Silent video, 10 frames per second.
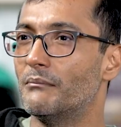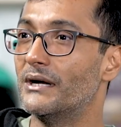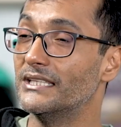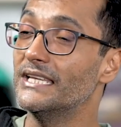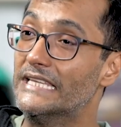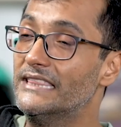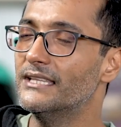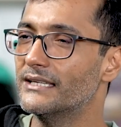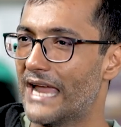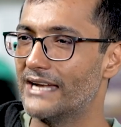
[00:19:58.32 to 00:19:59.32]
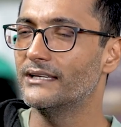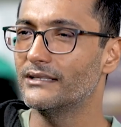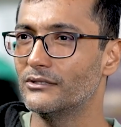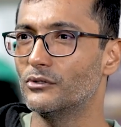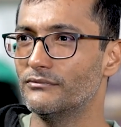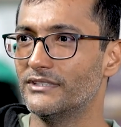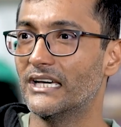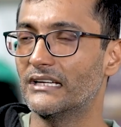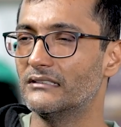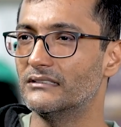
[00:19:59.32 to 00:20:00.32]
But I think in the category though, we
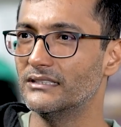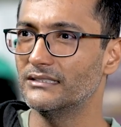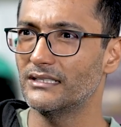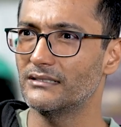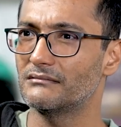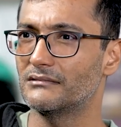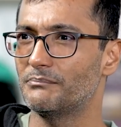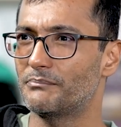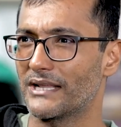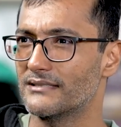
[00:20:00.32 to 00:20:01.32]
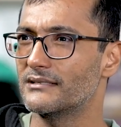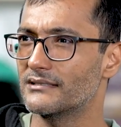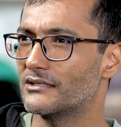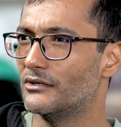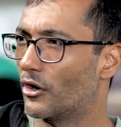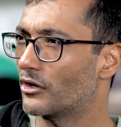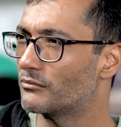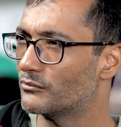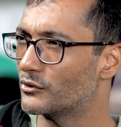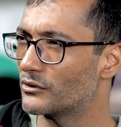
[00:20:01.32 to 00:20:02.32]
are learning that the pricing is a lot
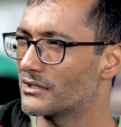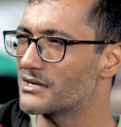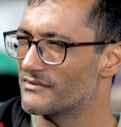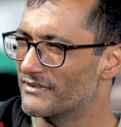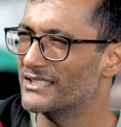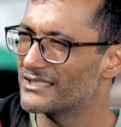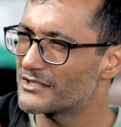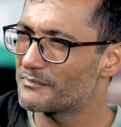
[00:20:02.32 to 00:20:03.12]
more convenience